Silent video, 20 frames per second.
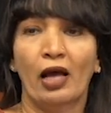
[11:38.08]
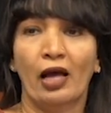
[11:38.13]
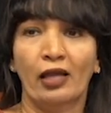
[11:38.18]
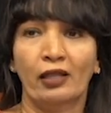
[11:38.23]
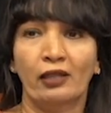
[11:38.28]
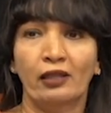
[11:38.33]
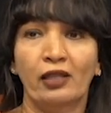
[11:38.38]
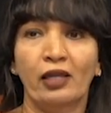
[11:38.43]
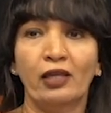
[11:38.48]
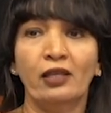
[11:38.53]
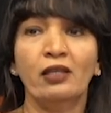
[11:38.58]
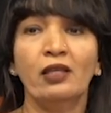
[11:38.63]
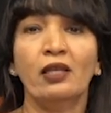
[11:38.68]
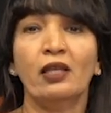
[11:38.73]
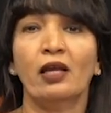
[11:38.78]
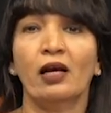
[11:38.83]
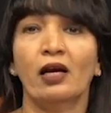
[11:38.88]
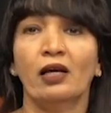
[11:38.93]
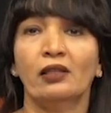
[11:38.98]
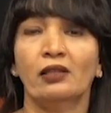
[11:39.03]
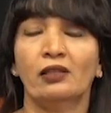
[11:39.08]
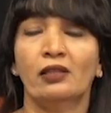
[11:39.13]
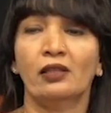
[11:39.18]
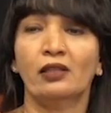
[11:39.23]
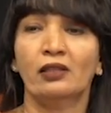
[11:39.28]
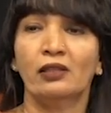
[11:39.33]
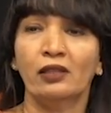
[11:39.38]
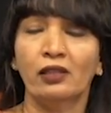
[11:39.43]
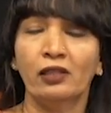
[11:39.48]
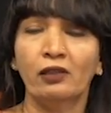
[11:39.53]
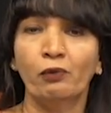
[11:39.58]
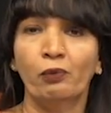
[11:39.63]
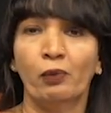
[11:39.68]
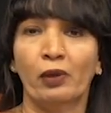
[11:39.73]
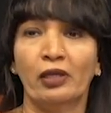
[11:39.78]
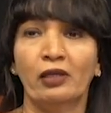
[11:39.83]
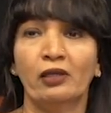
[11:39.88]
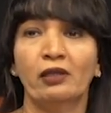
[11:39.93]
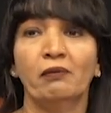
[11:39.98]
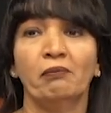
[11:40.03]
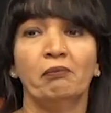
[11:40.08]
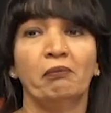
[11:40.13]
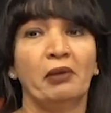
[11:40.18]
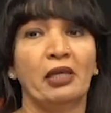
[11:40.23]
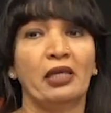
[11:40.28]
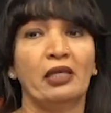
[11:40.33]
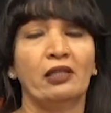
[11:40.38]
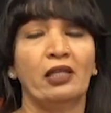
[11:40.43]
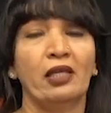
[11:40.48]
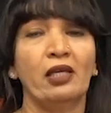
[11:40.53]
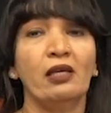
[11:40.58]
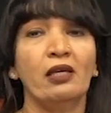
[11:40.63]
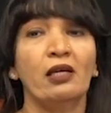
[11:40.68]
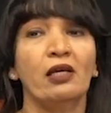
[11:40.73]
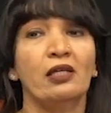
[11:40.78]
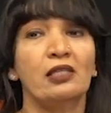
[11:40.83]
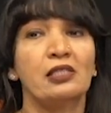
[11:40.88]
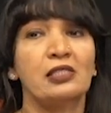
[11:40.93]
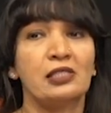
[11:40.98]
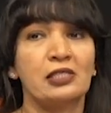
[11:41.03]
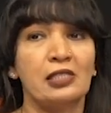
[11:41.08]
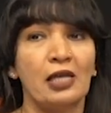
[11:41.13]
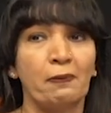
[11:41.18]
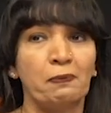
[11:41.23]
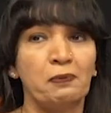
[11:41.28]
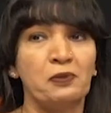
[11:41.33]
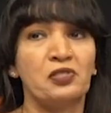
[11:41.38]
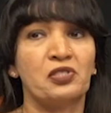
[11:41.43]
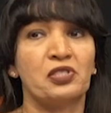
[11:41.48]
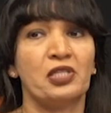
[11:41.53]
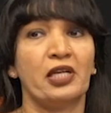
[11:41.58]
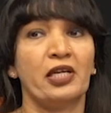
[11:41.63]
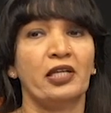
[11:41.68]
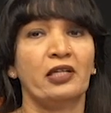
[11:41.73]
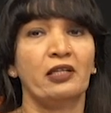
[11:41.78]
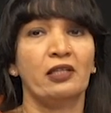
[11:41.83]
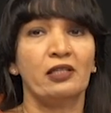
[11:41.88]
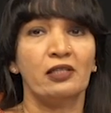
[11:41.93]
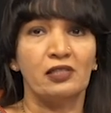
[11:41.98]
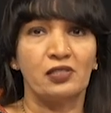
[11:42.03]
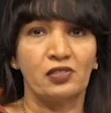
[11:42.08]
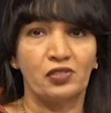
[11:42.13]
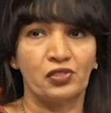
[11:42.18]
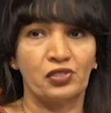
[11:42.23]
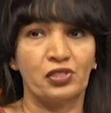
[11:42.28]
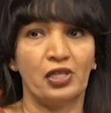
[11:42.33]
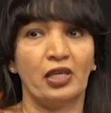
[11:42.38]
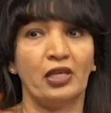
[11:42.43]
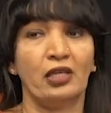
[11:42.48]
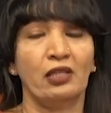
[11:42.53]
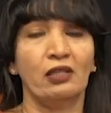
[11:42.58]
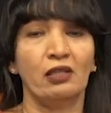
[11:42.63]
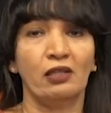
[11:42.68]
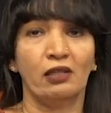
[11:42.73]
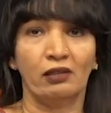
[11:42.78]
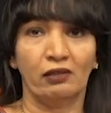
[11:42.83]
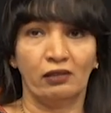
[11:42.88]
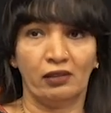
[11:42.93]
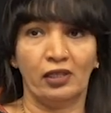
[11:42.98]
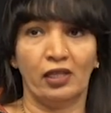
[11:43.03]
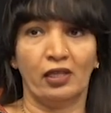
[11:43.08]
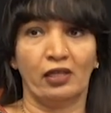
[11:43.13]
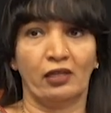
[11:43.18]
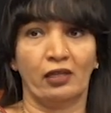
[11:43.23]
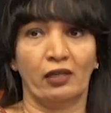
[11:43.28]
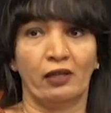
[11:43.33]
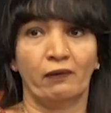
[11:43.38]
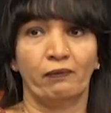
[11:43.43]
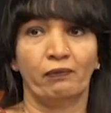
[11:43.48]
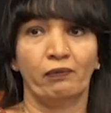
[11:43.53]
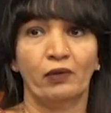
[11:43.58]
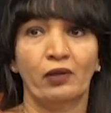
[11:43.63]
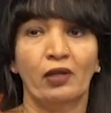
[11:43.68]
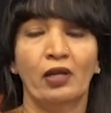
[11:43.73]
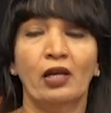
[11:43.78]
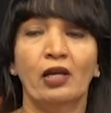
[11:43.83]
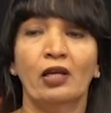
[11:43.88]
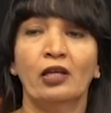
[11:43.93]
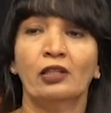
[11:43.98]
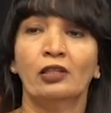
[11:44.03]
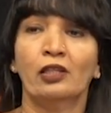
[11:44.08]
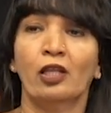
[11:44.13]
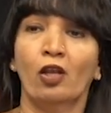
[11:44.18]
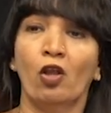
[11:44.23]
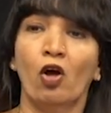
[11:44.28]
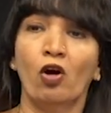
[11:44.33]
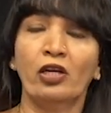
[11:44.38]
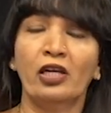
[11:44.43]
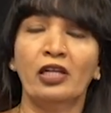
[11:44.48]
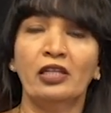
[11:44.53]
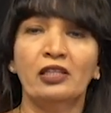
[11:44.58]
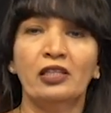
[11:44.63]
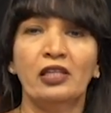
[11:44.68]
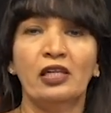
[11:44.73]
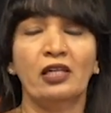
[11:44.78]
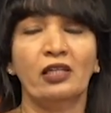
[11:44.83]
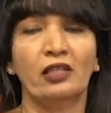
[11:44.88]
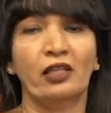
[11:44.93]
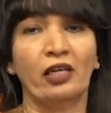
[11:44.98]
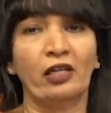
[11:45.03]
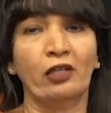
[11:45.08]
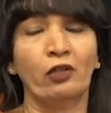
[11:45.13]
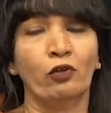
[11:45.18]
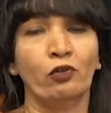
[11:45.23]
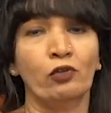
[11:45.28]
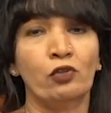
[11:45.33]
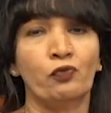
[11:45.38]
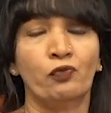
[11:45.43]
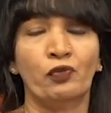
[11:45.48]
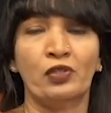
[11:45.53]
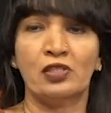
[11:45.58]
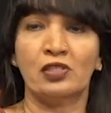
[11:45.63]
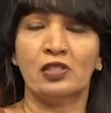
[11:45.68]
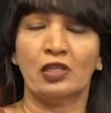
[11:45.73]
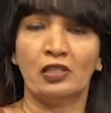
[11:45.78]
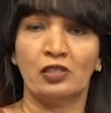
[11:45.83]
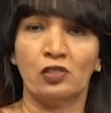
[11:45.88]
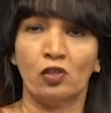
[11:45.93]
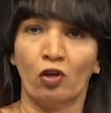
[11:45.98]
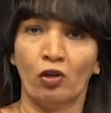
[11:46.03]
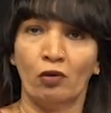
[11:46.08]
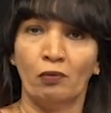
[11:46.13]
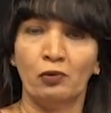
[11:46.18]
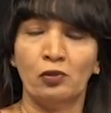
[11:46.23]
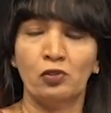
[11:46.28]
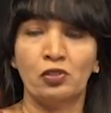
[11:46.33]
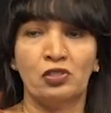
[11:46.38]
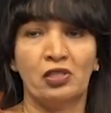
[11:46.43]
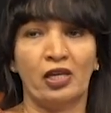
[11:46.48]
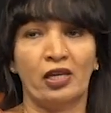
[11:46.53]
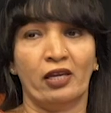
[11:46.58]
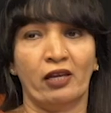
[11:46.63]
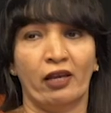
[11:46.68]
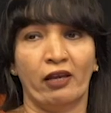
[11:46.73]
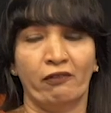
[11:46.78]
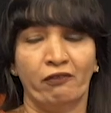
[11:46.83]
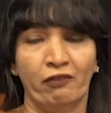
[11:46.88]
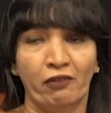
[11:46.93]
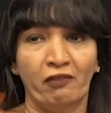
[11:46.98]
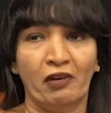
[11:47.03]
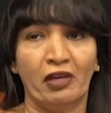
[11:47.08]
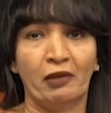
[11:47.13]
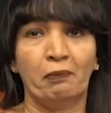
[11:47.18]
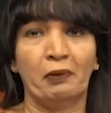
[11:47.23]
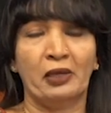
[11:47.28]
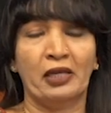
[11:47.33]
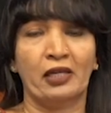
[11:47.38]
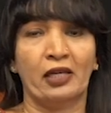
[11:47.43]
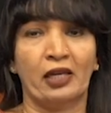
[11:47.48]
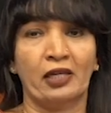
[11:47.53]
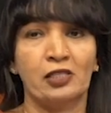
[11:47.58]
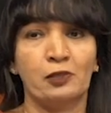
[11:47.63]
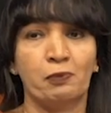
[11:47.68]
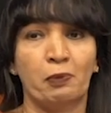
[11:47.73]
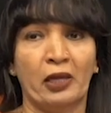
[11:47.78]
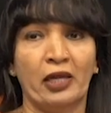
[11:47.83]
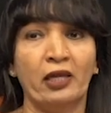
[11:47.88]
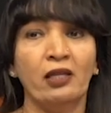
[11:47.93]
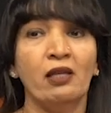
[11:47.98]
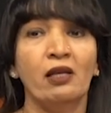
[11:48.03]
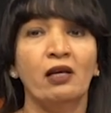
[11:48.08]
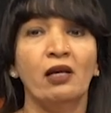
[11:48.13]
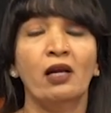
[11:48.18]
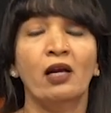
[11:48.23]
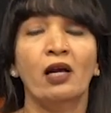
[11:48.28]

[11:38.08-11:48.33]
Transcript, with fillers: and then the third one being the substrate strain theory. The lock and key and the induced fit is almost there everywhere being explained.